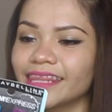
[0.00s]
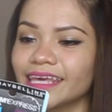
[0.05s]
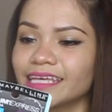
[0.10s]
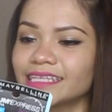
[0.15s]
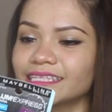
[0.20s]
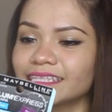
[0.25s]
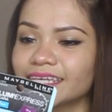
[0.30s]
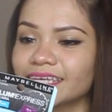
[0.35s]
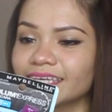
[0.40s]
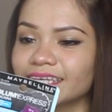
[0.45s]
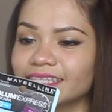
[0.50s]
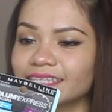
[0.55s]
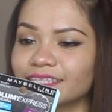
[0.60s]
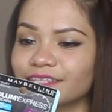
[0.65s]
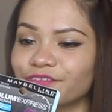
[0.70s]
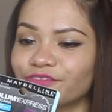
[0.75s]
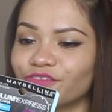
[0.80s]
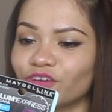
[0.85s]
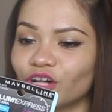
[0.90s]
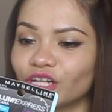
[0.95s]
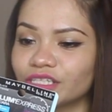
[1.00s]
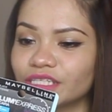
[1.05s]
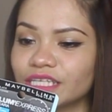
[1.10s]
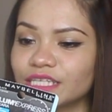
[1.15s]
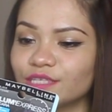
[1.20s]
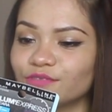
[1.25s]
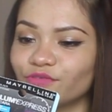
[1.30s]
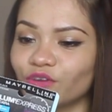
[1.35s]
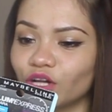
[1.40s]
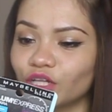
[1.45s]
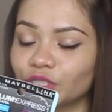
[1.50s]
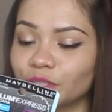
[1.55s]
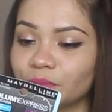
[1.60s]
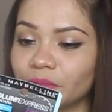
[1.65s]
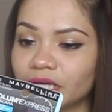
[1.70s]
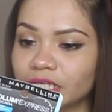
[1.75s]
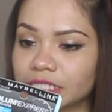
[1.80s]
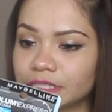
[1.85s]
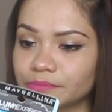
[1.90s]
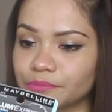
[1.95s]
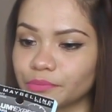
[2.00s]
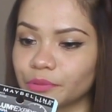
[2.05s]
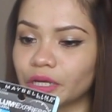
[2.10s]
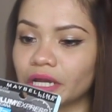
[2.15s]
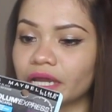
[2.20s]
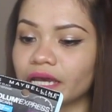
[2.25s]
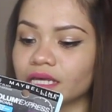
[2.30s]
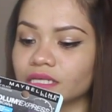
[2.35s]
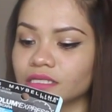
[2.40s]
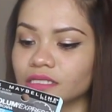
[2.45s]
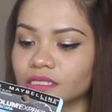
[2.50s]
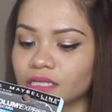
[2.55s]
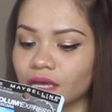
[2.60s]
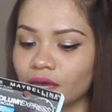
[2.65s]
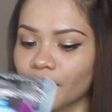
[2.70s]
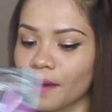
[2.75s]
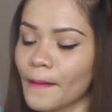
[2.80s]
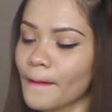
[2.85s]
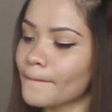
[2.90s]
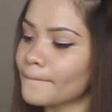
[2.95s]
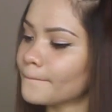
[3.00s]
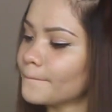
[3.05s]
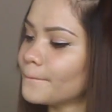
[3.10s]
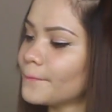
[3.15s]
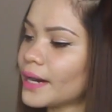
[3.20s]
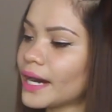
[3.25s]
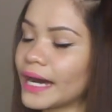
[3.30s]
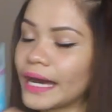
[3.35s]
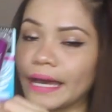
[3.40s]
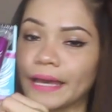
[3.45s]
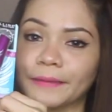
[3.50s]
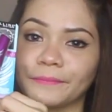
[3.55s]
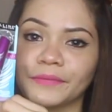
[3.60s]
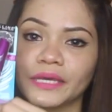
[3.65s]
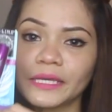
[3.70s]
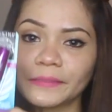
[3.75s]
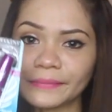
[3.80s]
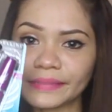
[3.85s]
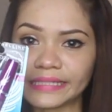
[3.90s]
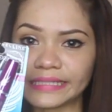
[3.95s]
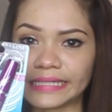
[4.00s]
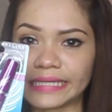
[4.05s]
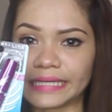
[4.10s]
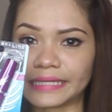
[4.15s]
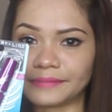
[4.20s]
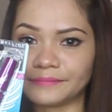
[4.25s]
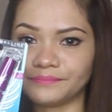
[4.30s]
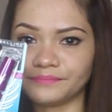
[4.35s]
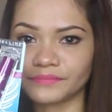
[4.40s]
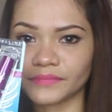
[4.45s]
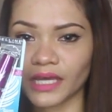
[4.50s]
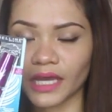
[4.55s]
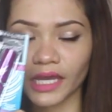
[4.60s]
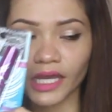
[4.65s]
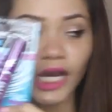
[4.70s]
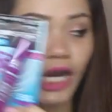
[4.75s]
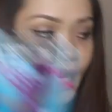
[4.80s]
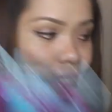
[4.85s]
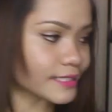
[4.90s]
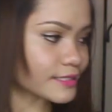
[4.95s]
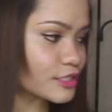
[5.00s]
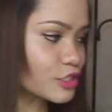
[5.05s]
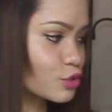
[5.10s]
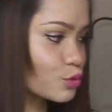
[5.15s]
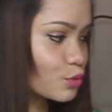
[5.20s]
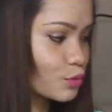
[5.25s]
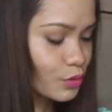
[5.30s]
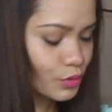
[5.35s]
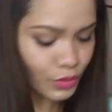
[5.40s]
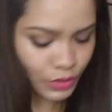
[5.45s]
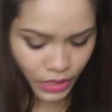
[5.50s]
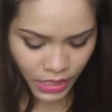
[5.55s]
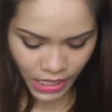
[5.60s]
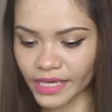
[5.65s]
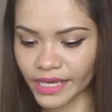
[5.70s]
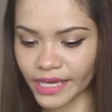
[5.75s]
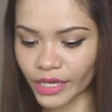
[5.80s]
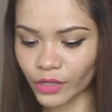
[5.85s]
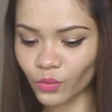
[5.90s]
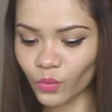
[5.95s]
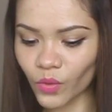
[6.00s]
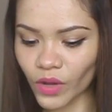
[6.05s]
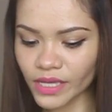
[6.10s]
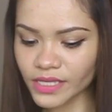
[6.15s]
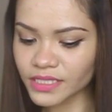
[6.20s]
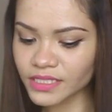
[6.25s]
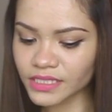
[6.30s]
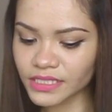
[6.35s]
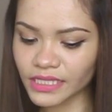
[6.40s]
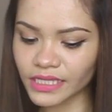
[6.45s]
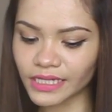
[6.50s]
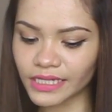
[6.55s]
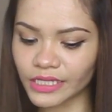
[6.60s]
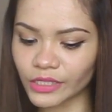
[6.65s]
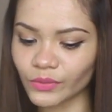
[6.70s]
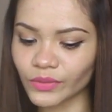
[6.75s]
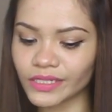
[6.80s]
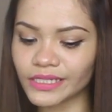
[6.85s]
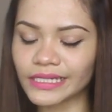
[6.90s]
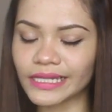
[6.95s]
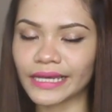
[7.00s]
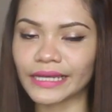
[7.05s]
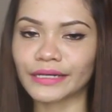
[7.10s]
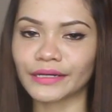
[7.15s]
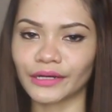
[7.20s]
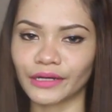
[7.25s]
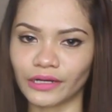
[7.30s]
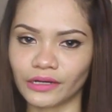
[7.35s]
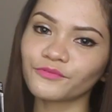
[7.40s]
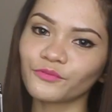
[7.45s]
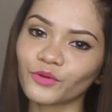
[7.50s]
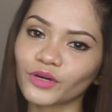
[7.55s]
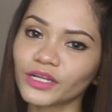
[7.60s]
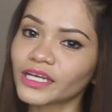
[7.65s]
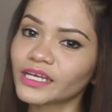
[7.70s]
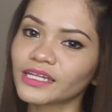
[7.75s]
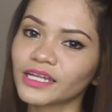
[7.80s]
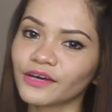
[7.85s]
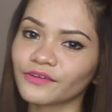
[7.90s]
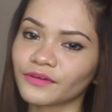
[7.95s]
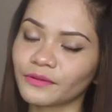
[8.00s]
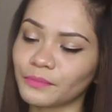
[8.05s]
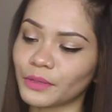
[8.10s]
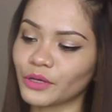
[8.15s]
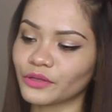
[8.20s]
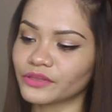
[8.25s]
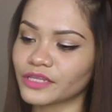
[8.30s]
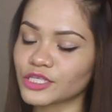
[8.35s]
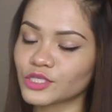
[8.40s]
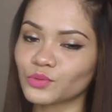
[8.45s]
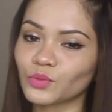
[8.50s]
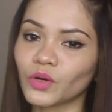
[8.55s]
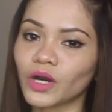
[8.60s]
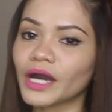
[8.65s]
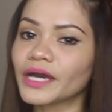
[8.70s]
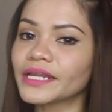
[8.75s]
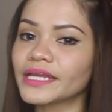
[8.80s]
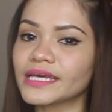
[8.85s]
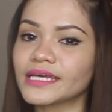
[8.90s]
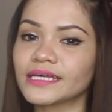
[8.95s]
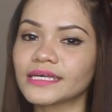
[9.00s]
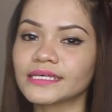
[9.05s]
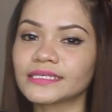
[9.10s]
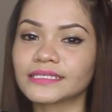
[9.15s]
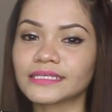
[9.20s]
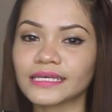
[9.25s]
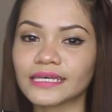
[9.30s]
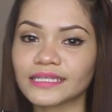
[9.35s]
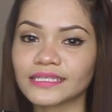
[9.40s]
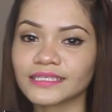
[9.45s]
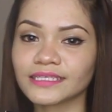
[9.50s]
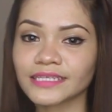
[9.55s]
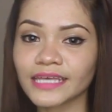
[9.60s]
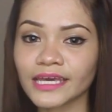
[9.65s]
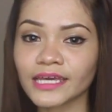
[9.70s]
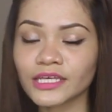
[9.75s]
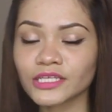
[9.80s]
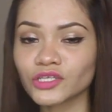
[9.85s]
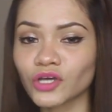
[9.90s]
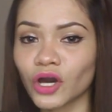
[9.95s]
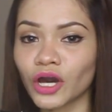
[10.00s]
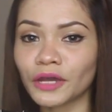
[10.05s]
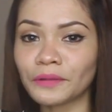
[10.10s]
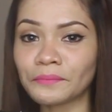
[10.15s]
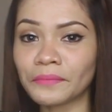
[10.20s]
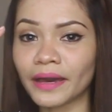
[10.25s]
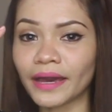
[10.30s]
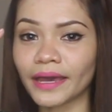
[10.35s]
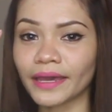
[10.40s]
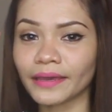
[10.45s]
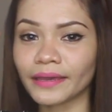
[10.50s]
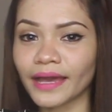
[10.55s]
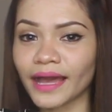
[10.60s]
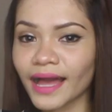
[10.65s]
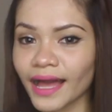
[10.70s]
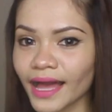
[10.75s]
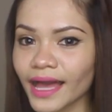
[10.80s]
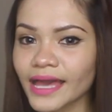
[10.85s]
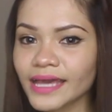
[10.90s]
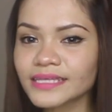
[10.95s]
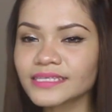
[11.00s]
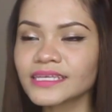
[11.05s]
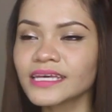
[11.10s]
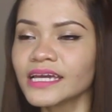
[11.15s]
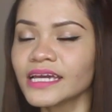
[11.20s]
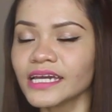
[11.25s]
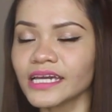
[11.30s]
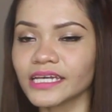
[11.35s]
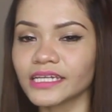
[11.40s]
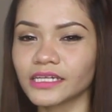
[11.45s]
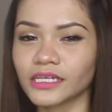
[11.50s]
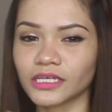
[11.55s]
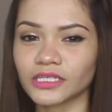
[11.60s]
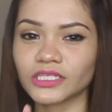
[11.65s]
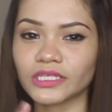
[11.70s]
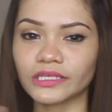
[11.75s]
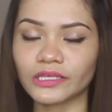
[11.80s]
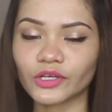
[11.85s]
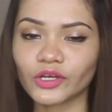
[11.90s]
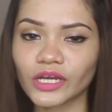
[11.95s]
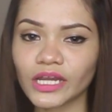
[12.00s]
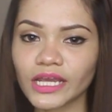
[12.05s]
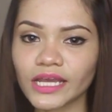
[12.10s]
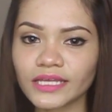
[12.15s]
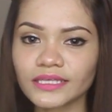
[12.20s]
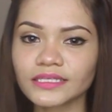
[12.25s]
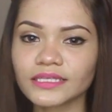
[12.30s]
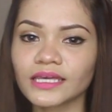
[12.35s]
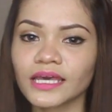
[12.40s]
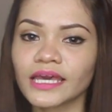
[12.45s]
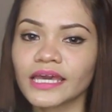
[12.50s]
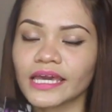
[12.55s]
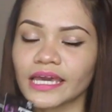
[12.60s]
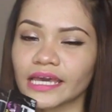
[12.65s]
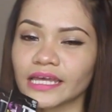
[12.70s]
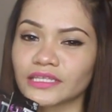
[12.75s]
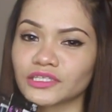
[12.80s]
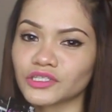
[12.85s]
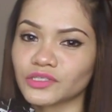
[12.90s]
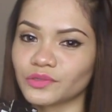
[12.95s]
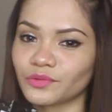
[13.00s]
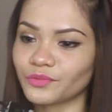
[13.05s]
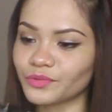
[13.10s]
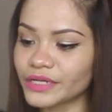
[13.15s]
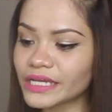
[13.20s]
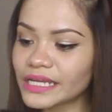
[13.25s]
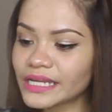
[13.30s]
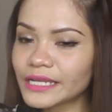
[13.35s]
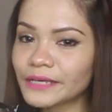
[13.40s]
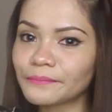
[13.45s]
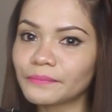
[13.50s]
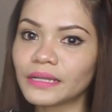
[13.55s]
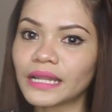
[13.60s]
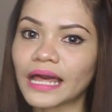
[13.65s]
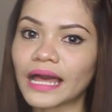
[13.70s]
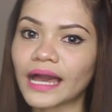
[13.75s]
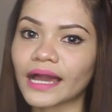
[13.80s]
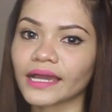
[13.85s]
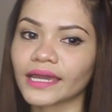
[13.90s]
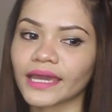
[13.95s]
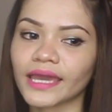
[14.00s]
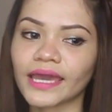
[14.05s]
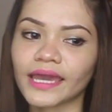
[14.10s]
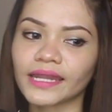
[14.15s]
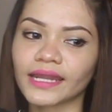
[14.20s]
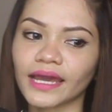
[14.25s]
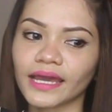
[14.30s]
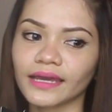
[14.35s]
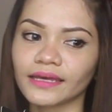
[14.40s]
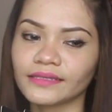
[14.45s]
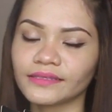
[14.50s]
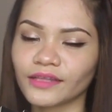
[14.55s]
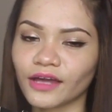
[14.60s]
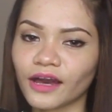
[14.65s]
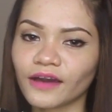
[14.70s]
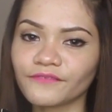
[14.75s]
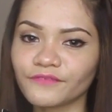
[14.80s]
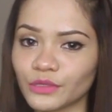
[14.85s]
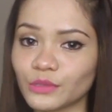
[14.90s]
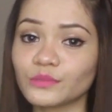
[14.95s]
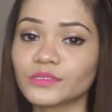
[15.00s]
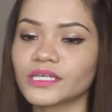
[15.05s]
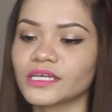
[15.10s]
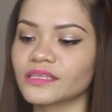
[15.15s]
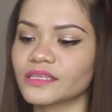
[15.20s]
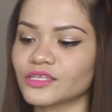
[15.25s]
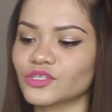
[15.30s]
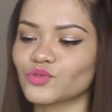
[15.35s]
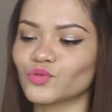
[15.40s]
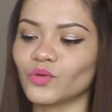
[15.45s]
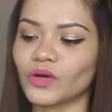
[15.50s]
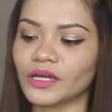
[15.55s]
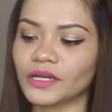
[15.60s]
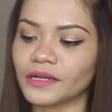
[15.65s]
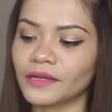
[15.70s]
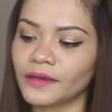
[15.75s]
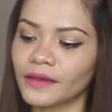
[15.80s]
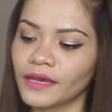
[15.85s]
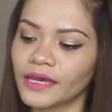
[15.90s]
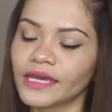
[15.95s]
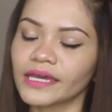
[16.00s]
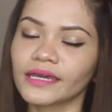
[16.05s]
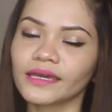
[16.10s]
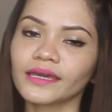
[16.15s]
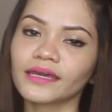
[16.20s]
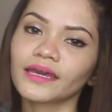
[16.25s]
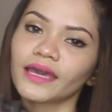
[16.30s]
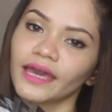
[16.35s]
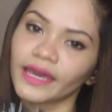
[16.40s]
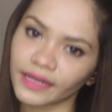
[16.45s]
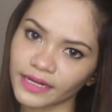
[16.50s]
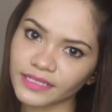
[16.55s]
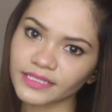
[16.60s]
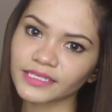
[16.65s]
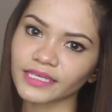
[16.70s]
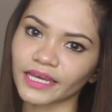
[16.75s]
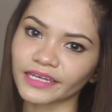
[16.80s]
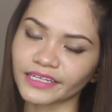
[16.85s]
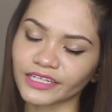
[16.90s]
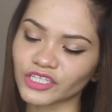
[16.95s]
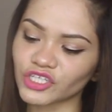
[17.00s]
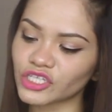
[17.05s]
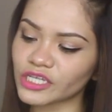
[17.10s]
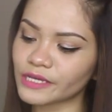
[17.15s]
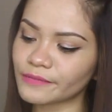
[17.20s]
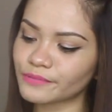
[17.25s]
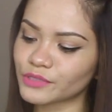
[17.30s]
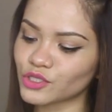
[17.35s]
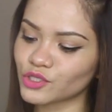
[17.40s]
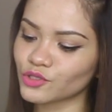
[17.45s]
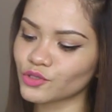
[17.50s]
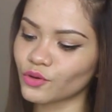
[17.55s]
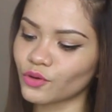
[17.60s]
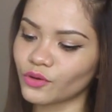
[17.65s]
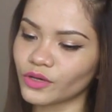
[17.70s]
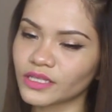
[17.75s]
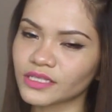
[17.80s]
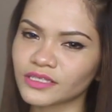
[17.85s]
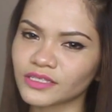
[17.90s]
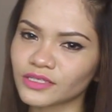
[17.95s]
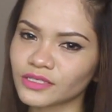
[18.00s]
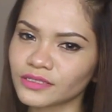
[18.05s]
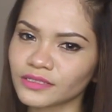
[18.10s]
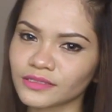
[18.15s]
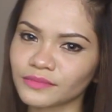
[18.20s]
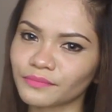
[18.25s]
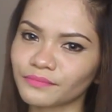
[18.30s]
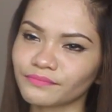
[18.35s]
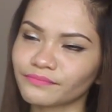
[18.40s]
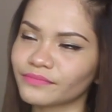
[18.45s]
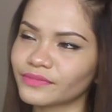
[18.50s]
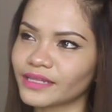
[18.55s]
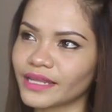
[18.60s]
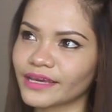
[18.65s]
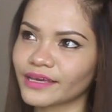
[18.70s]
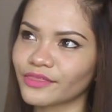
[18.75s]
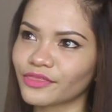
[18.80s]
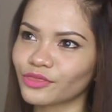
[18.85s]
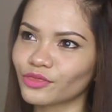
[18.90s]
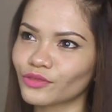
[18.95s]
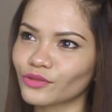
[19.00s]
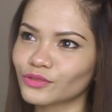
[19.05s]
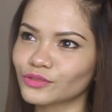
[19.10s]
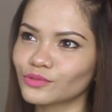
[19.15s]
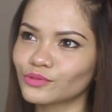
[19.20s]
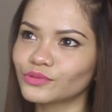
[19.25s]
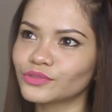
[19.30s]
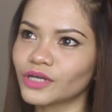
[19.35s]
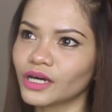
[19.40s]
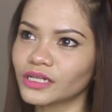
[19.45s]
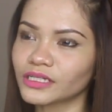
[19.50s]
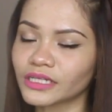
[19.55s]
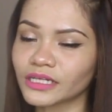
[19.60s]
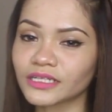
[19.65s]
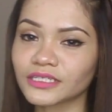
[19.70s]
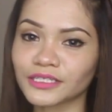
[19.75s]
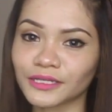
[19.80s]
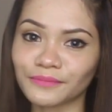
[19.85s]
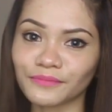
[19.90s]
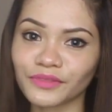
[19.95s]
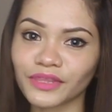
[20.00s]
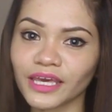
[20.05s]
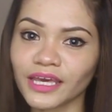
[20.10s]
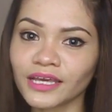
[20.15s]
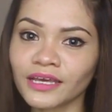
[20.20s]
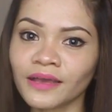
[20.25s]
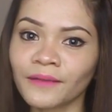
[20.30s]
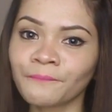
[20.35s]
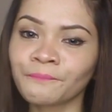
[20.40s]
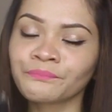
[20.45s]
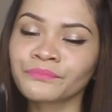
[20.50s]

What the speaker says: This is the Falsies Volume Express by Maybelline. I got two. NYC Liquid Liner. What I love about this one is it stays on my eyes. It doesn't crease. It's really black and I love using this one. And it's kind of cheap, so it's just like $2 something.